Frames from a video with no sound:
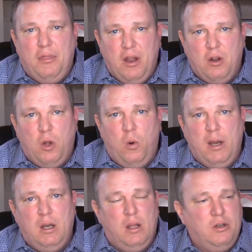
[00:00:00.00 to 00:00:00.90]

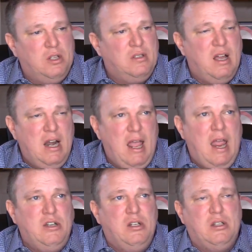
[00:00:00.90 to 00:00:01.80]
There's a ton of
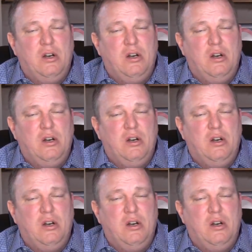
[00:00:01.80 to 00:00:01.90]
agents